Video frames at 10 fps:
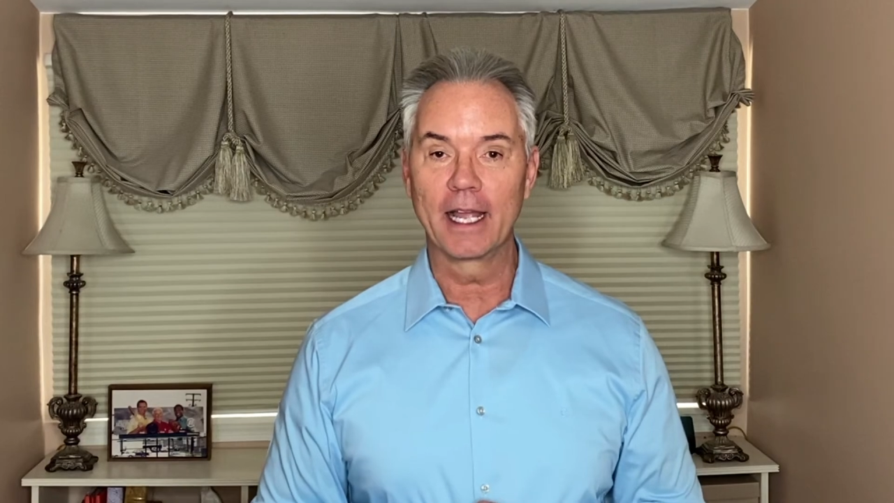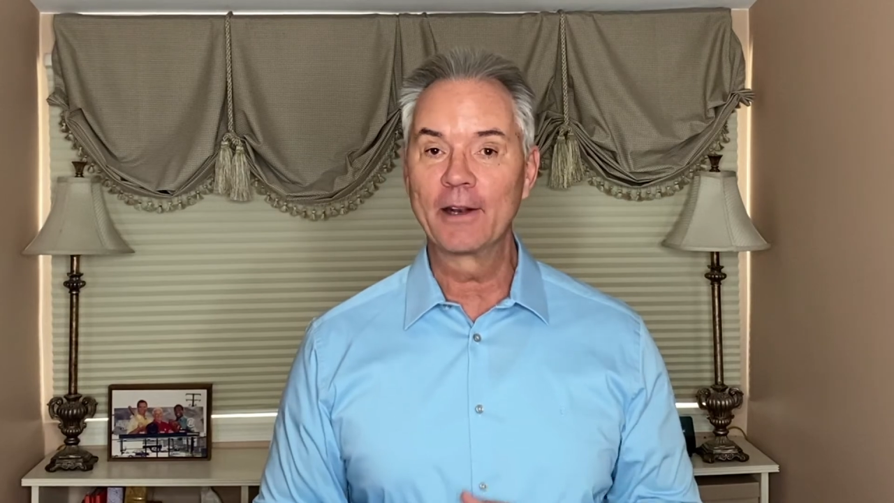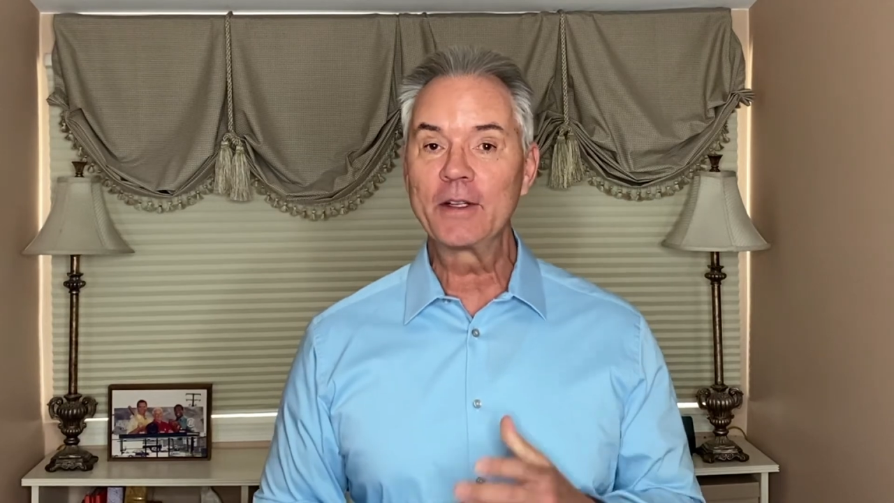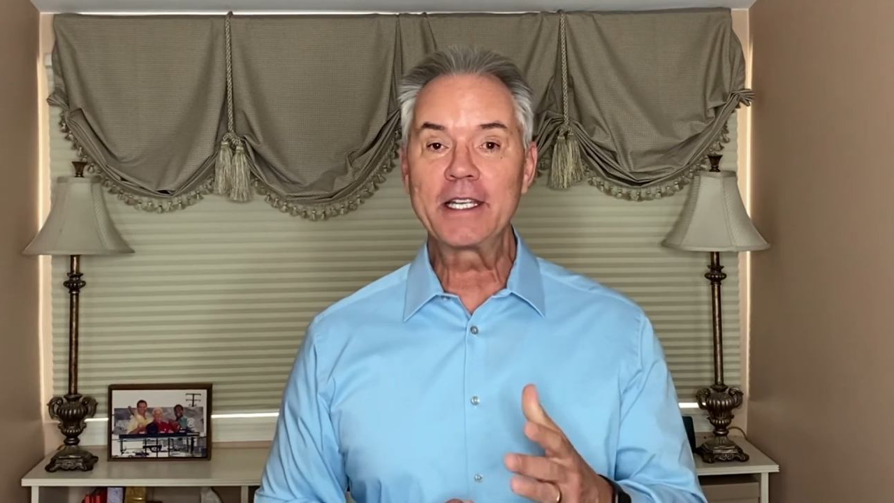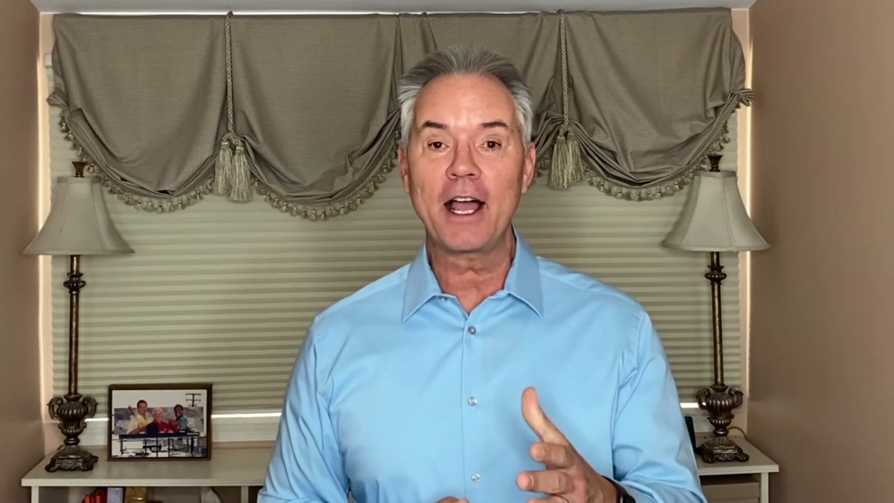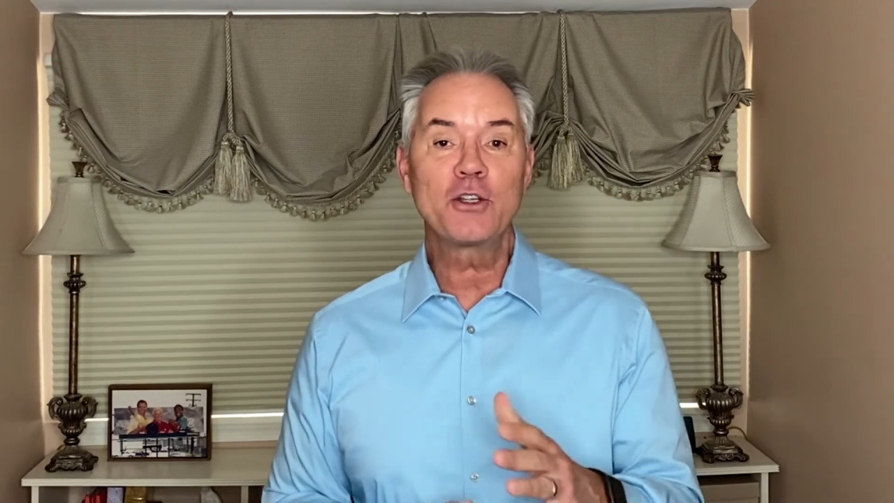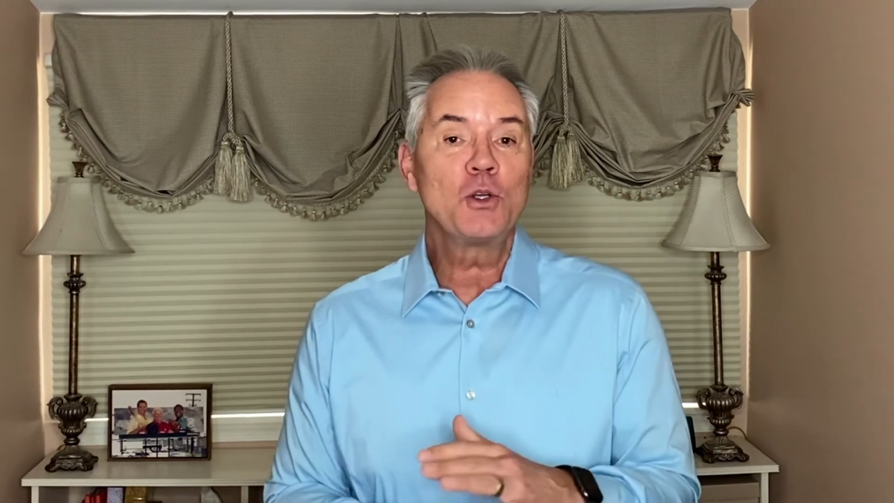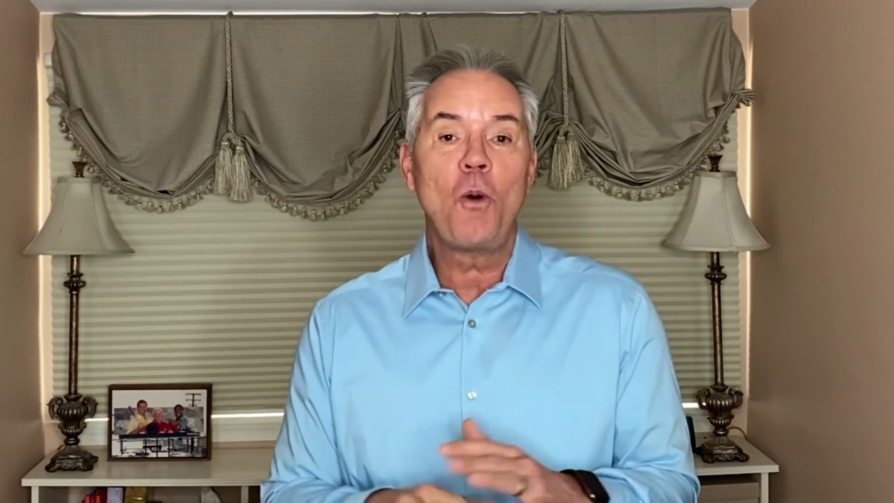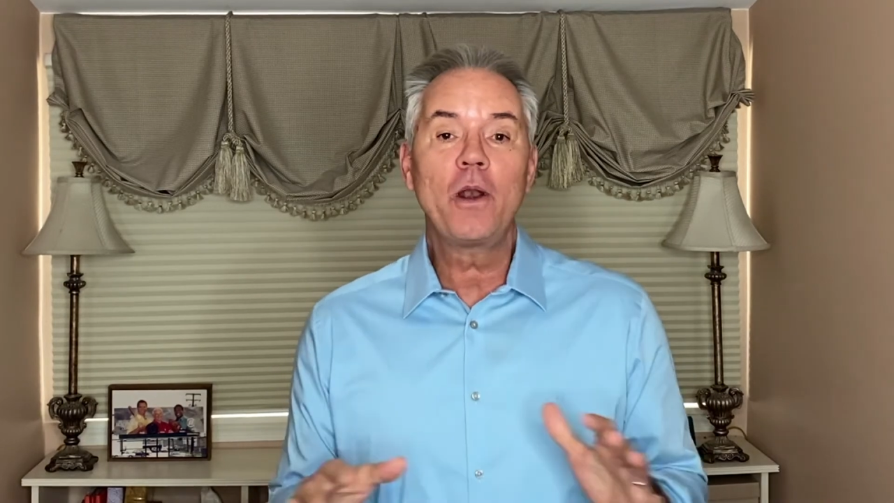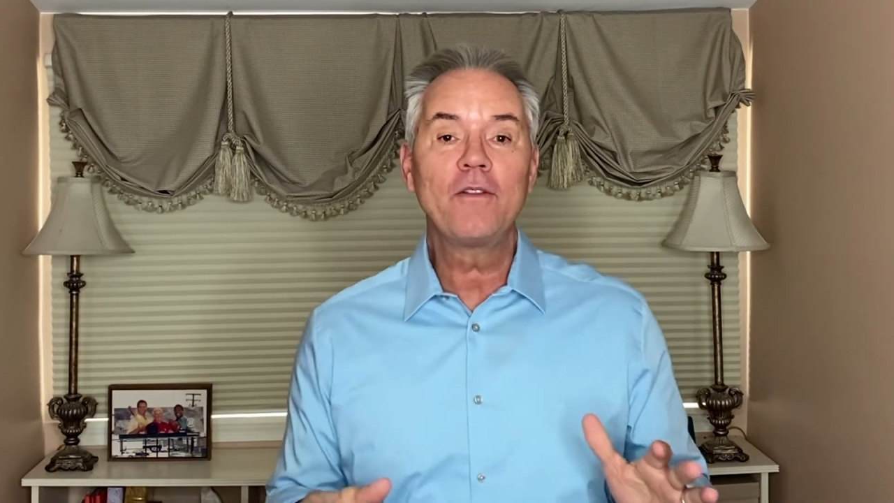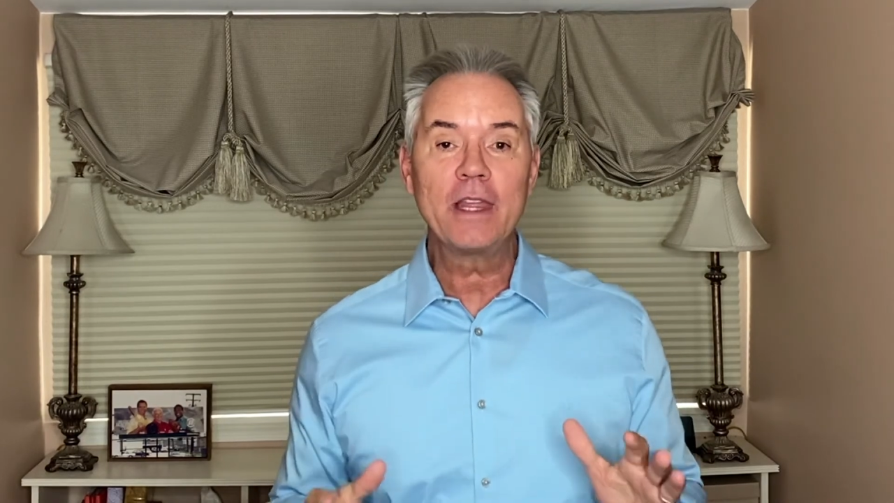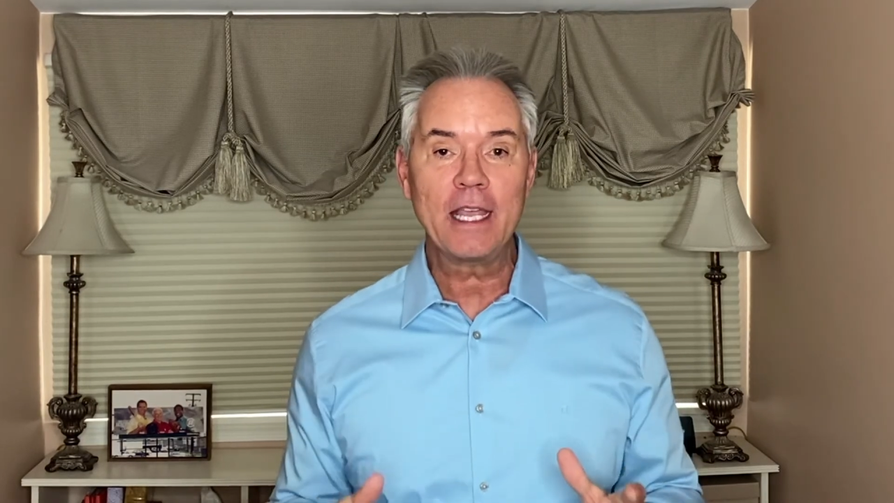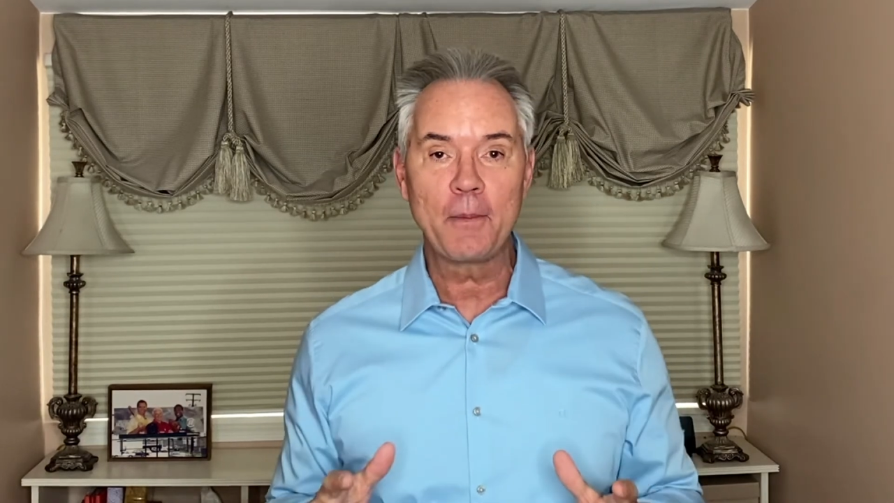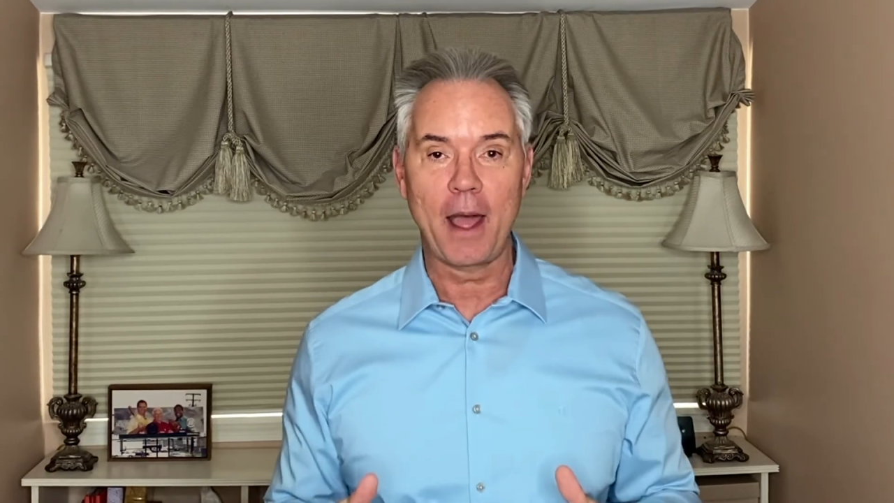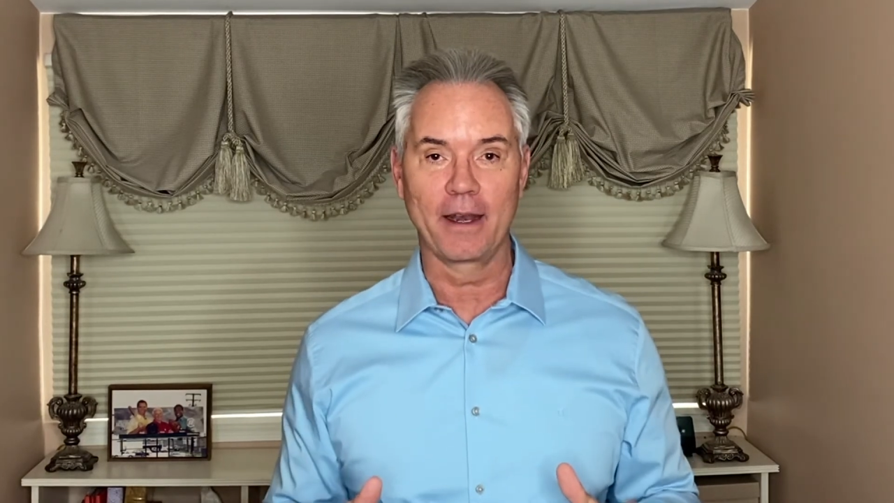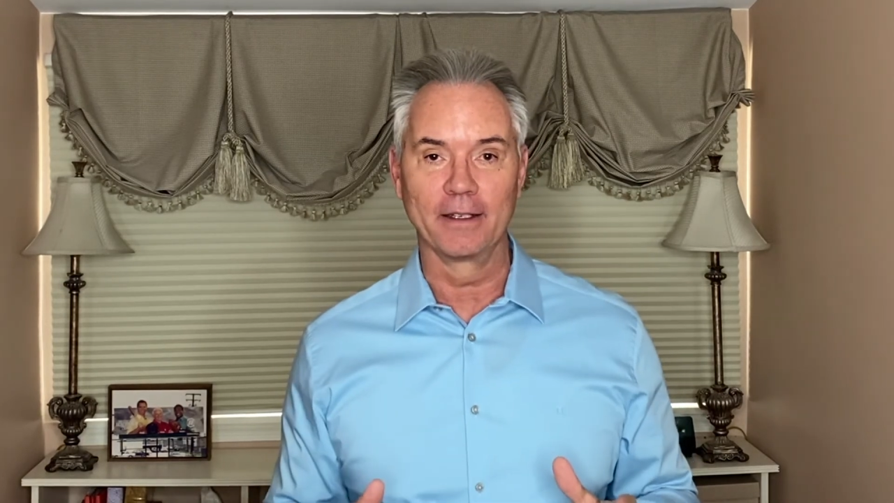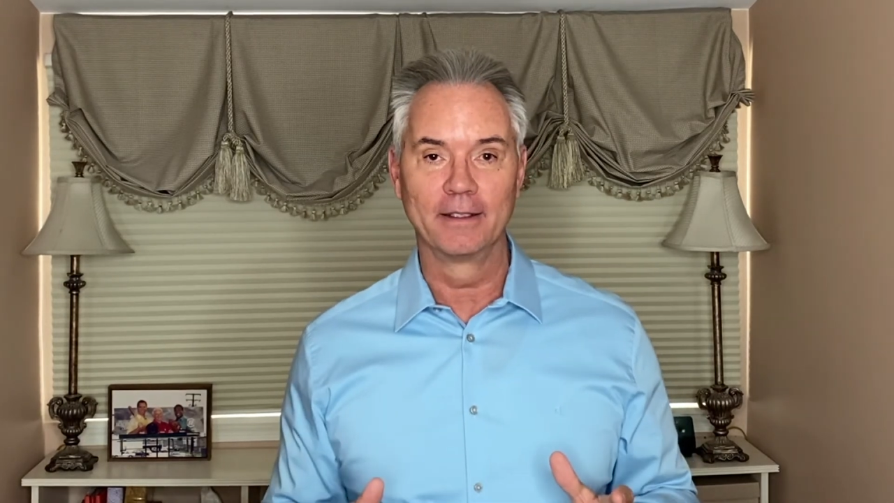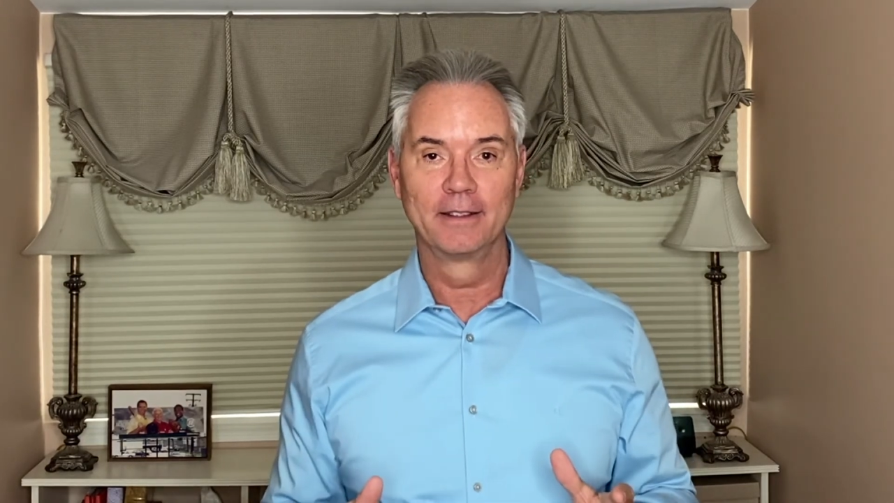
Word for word: And if it does, you won't even think about it.